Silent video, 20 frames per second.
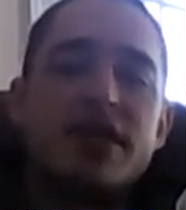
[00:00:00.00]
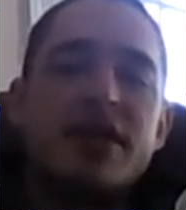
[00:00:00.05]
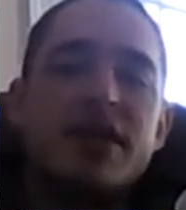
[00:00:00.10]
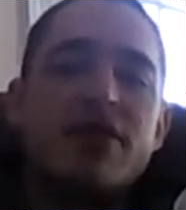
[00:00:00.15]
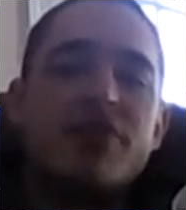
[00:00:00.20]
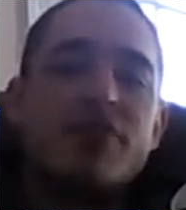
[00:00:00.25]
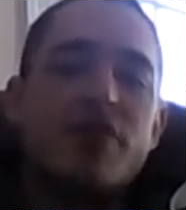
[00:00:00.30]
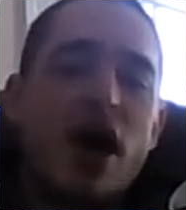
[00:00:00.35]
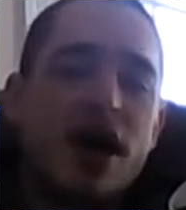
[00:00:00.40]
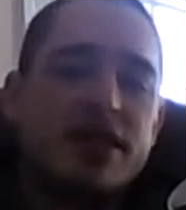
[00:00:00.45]
And
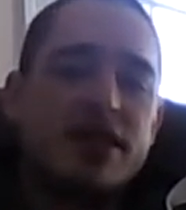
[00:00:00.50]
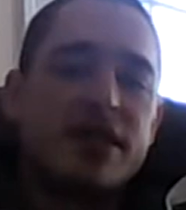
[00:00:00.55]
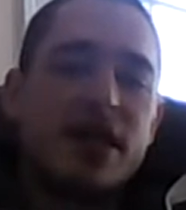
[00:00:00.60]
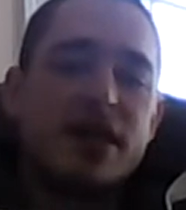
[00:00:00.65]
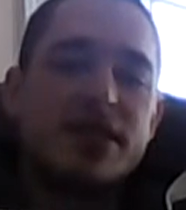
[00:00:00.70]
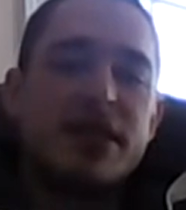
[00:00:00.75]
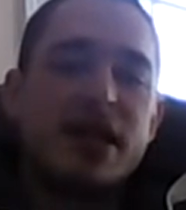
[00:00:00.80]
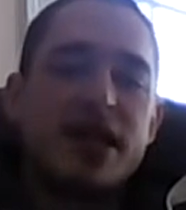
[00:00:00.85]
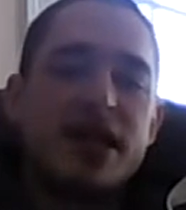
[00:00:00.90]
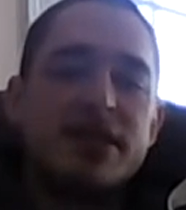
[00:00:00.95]
now rock
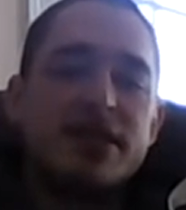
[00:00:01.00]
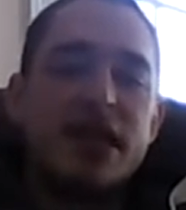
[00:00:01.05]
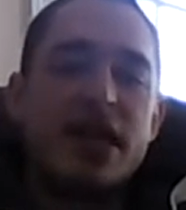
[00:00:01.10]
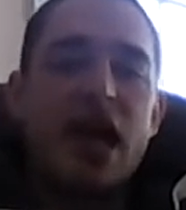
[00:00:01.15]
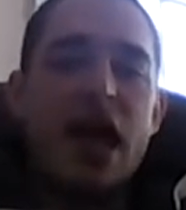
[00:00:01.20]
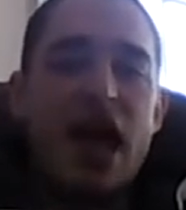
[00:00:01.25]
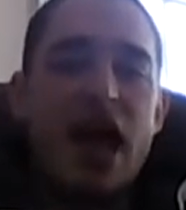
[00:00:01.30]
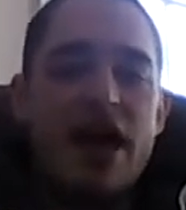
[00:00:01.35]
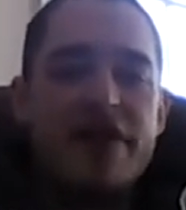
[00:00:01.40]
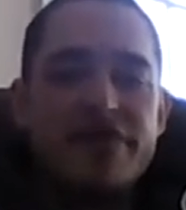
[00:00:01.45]
dust is
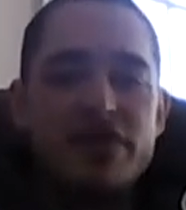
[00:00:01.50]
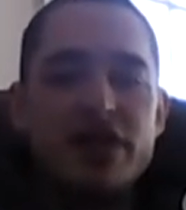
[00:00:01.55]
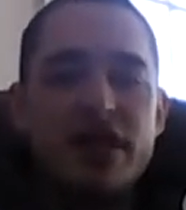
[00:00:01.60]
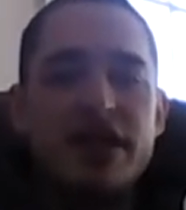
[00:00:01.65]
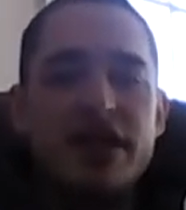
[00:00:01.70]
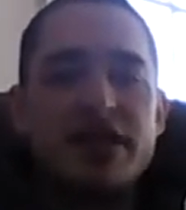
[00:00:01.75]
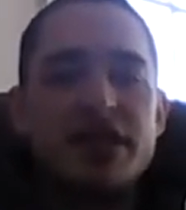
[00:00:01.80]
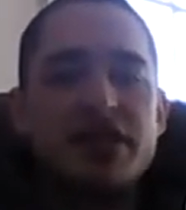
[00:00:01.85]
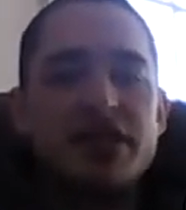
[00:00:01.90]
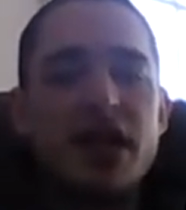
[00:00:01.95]
a
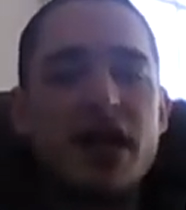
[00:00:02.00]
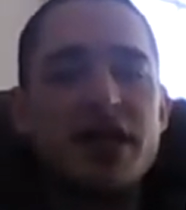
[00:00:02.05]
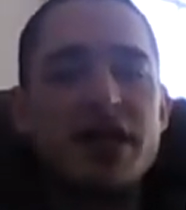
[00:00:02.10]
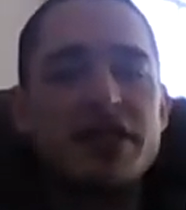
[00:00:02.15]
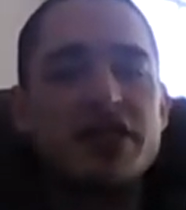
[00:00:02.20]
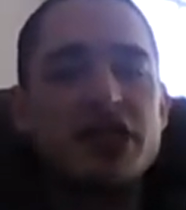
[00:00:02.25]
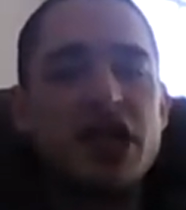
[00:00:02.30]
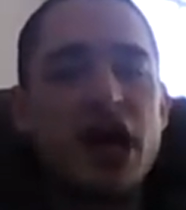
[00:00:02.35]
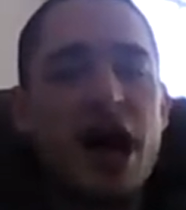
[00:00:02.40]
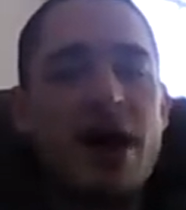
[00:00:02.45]
heavily
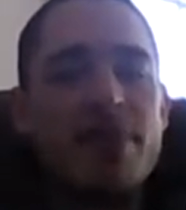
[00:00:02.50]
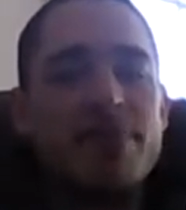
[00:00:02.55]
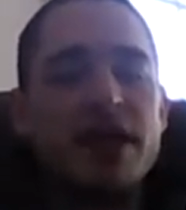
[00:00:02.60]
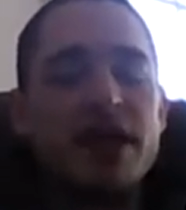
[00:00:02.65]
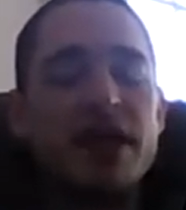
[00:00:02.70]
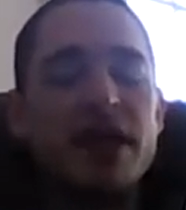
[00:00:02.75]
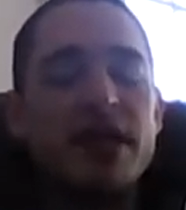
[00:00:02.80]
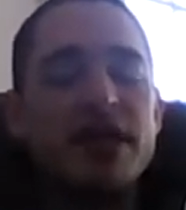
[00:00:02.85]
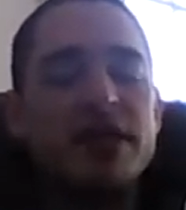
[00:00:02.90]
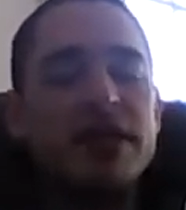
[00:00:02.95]
discussed
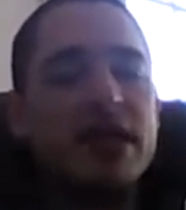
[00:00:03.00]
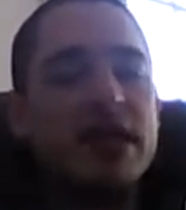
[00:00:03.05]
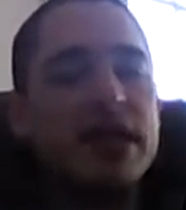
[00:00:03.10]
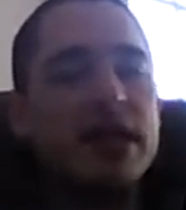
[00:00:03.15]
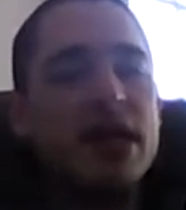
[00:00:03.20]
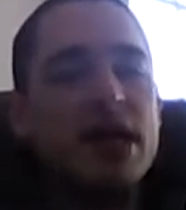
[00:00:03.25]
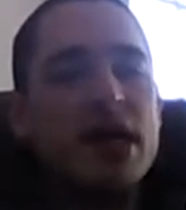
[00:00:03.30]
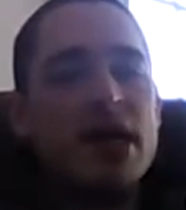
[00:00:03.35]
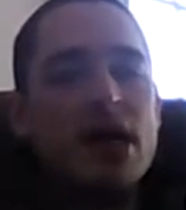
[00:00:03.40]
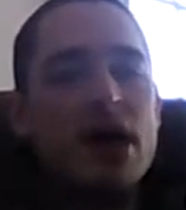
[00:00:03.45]
topic in
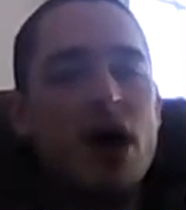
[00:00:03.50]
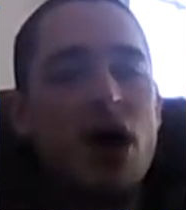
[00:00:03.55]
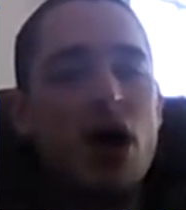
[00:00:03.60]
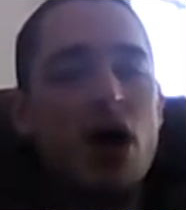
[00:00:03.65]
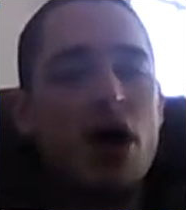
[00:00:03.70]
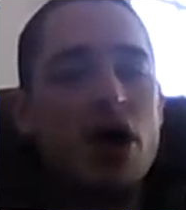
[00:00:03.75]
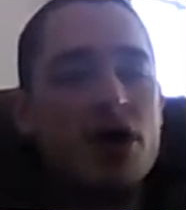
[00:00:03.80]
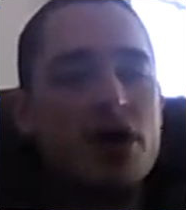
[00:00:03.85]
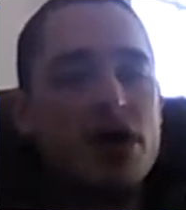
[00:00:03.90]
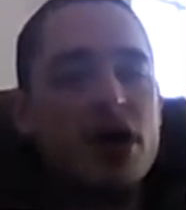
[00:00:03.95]
the
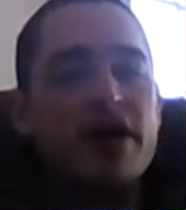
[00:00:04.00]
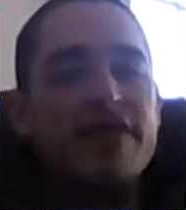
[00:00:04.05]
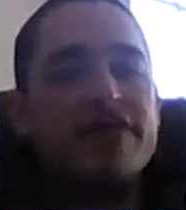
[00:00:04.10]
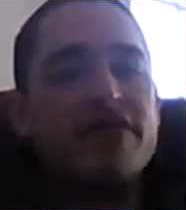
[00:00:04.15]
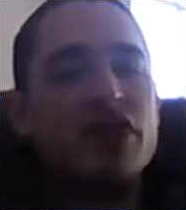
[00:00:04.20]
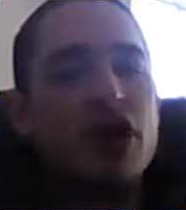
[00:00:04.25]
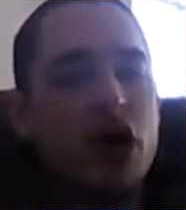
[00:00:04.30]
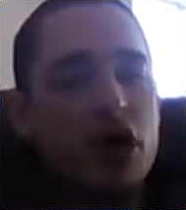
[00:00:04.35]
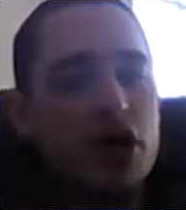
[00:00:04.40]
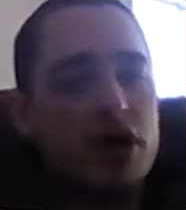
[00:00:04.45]
art
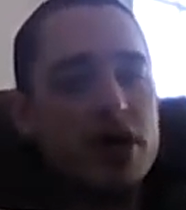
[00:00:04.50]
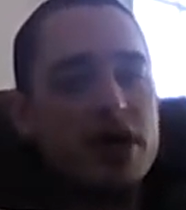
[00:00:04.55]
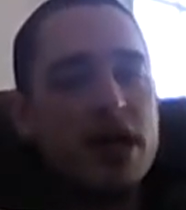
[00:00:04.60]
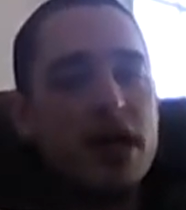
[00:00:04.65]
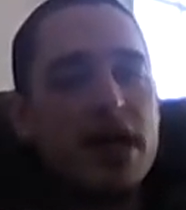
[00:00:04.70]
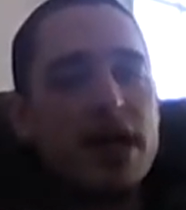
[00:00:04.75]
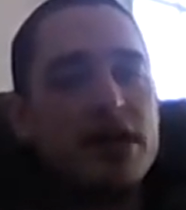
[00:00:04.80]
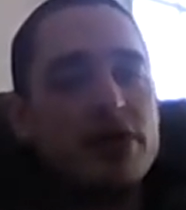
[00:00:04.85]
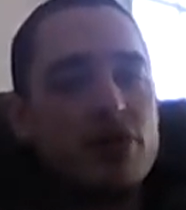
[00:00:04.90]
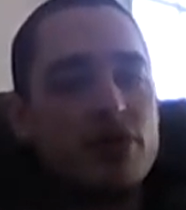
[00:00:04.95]
of
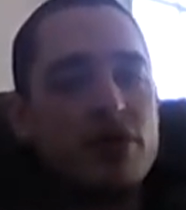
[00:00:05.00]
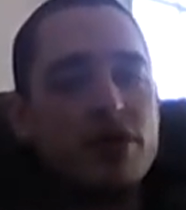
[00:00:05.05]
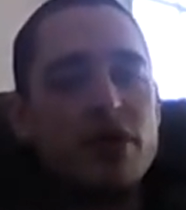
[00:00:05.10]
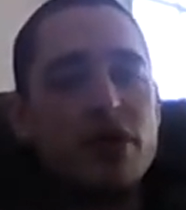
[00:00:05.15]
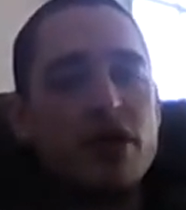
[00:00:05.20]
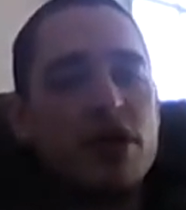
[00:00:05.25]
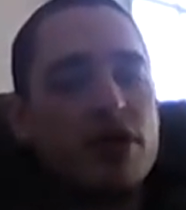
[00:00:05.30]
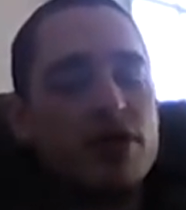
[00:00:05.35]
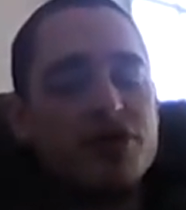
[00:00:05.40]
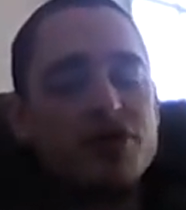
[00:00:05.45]
gardening and
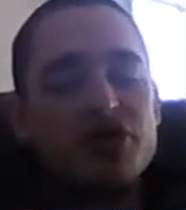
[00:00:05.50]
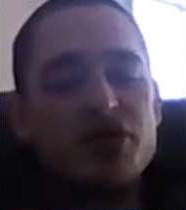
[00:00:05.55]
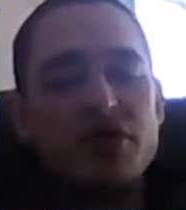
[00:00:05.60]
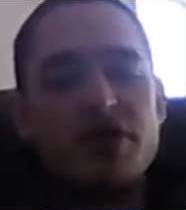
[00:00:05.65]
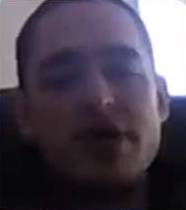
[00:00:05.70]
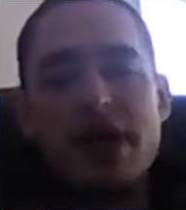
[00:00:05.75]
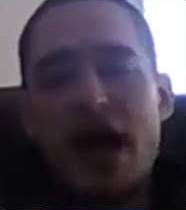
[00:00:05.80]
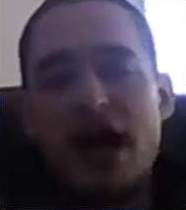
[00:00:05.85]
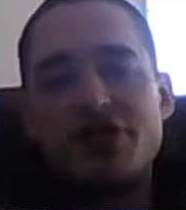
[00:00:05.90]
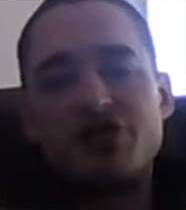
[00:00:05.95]

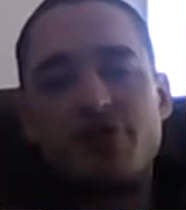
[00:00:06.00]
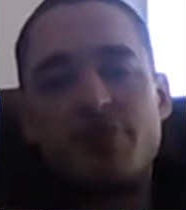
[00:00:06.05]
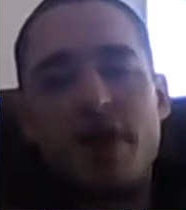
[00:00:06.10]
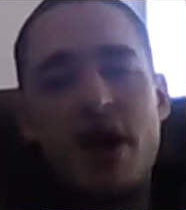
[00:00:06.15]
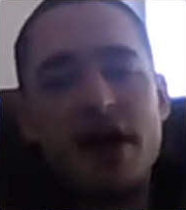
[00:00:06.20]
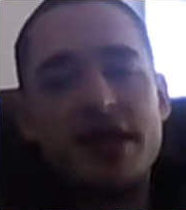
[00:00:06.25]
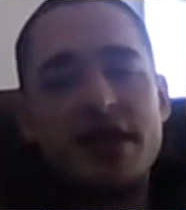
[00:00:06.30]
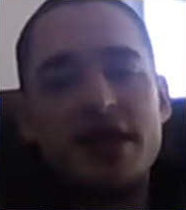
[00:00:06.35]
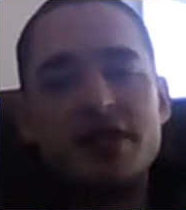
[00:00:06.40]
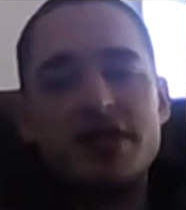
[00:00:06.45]
horticulture and
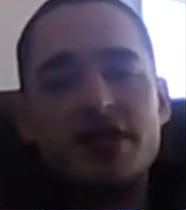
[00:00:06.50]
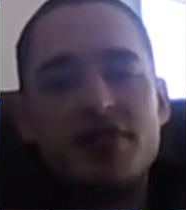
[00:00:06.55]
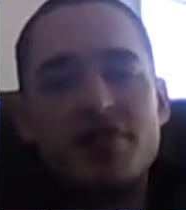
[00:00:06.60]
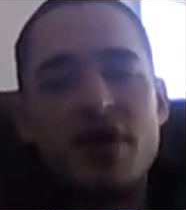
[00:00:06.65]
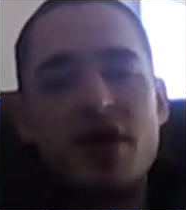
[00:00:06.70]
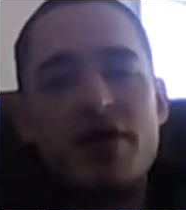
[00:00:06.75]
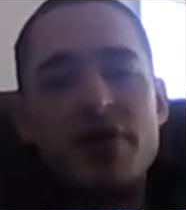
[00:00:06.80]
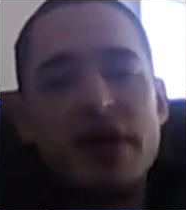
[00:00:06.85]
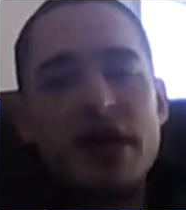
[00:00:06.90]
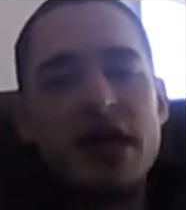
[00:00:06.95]
hydroponics
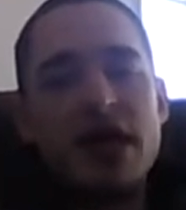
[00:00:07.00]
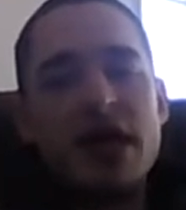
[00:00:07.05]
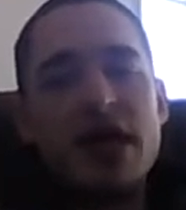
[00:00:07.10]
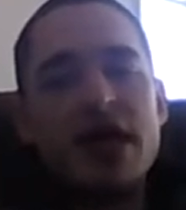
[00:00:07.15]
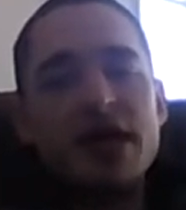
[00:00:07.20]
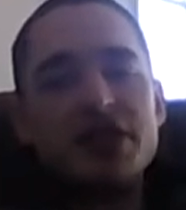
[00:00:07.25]
growing.